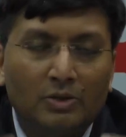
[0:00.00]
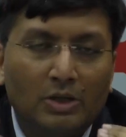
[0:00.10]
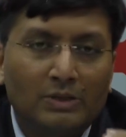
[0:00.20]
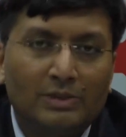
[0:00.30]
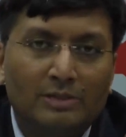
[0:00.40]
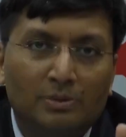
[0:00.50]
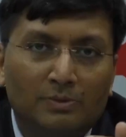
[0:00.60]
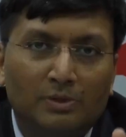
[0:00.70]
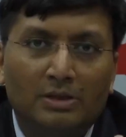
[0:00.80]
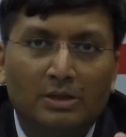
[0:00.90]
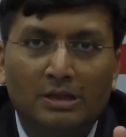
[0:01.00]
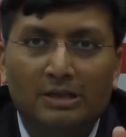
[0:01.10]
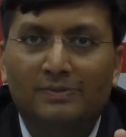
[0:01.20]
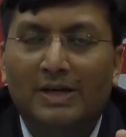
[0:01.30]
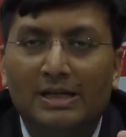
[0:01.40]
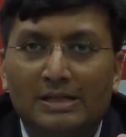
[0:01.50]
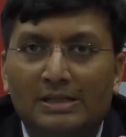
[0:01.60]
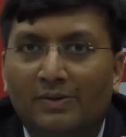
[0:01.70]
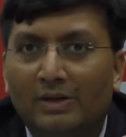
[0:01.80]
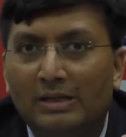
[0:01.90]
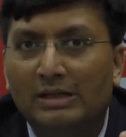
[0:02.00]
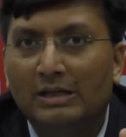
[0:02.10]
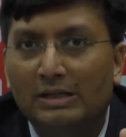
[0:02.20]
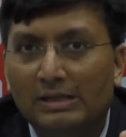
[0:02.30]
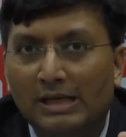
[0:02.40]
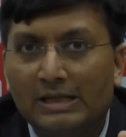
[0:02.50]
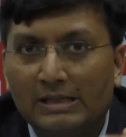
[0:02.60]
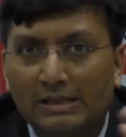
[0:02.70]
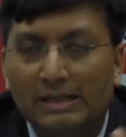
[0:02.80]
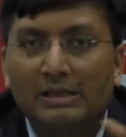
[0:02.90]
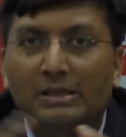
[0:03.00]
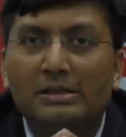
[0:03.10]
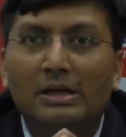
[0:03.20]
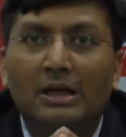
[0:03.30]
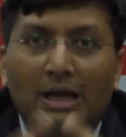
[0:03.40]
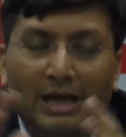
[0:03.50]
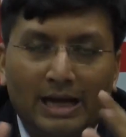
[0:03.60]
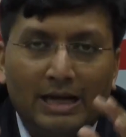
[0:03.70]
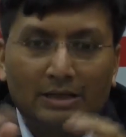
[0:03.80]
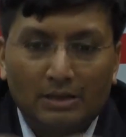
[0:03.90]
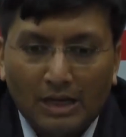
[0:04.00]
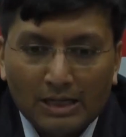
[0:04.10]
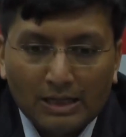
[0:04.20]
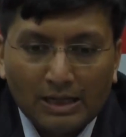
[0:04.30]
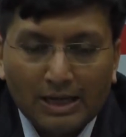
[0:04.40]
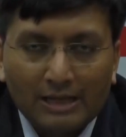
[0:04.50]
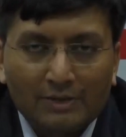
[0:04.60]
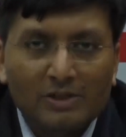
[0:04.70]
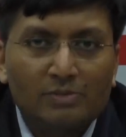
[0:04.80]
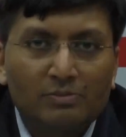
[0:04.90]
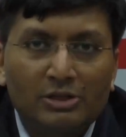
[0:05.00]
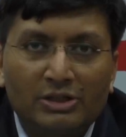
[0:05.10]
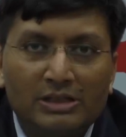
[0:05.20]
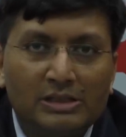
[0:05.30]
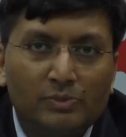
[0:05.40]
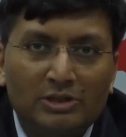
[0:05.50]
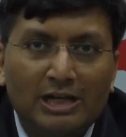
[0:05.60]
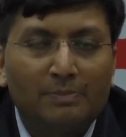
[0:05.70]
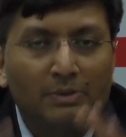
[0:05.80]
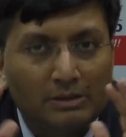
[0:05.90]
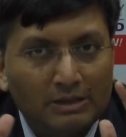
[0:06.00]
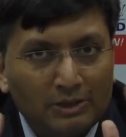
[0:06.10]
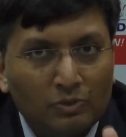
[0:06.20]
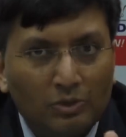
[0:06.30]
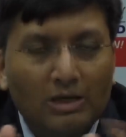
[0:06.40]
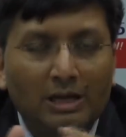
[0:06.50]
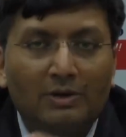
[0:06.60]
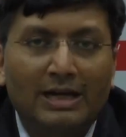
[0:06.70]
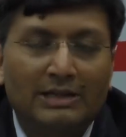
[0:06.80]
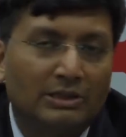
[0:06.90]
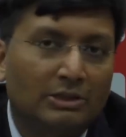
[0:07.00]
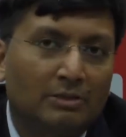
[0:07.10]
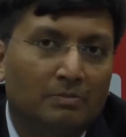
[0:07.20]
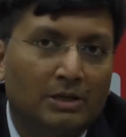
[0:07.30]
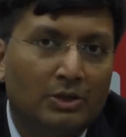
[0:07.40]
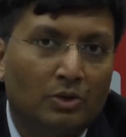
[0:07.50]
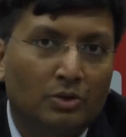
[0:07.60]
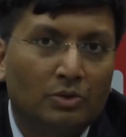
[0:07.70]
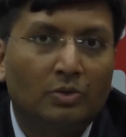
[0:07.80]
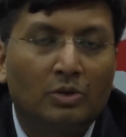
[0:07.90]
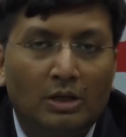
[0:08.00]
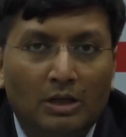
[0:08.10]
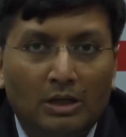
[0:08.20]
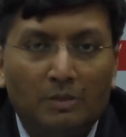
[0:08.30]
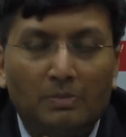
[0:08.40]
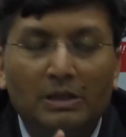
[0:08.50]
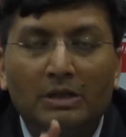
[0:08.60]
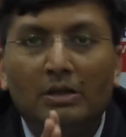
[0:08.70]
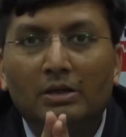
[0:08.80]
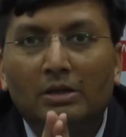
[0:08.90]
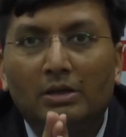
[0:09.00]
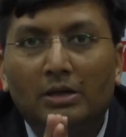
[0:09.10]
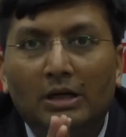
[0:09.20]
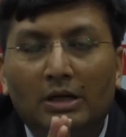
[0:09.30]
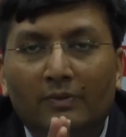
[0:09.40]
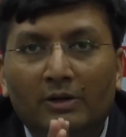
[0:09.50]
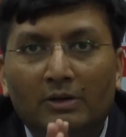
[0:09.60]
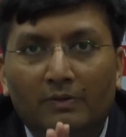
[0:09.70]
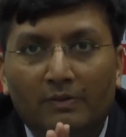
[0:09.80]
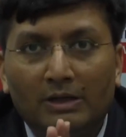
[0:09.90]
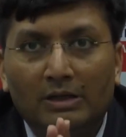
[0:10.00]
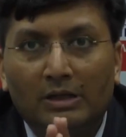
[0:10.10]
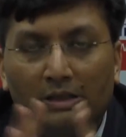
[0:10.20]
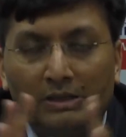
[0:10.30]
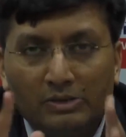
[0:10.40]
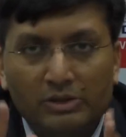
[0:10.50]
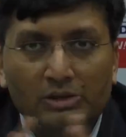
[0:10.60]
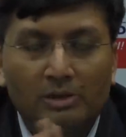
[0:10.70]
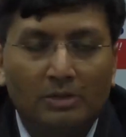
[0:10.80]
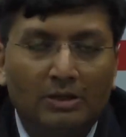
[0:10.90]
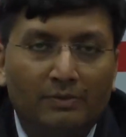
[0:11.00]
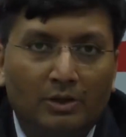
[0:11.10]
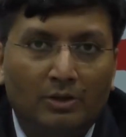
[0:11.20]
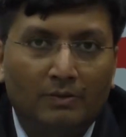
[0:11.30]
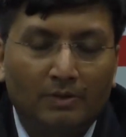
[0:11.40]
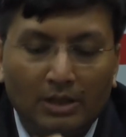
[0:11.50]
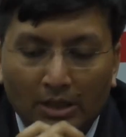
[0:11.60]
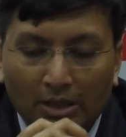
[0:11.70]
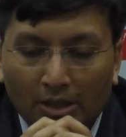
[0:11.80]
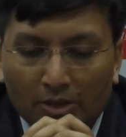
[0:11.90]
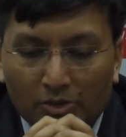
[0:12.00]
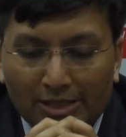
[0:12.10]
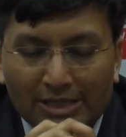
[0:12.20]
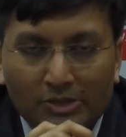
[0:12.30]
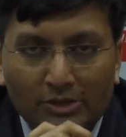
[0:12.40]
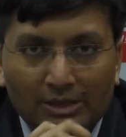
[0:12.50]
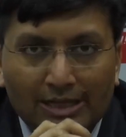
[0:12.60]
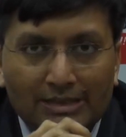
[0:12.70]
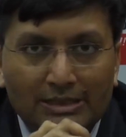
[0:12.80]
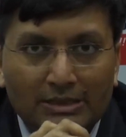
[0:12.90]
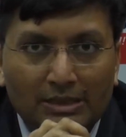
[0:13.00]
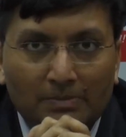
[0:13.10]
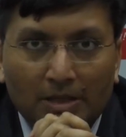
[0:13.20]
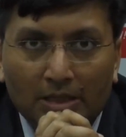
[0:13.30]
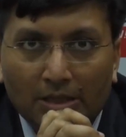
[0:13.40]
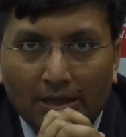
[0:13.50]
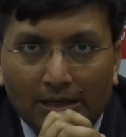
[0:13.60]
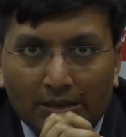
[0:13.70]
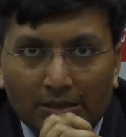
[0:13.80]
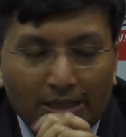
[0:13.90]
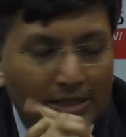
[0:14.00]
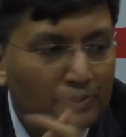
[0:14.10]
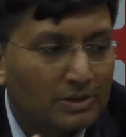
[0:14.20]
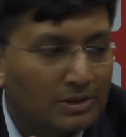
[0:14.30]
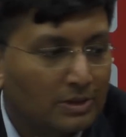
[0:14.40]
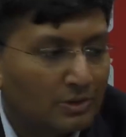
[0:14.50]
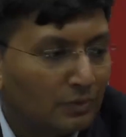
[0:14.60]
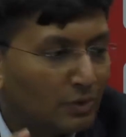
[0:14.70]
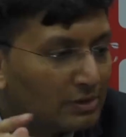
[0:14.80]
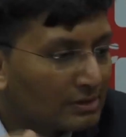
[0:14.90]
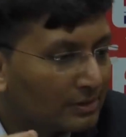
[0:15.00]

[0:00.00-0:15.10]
your investment for 3 years, 5 years, 7 years, 8 years, 9 years, 10 years. And the underlying investment changes which happen, they do not have a taxation impact on you. It being a fund of fund and the structure being a fund of fund. So that's on the taxation part. And the last question was?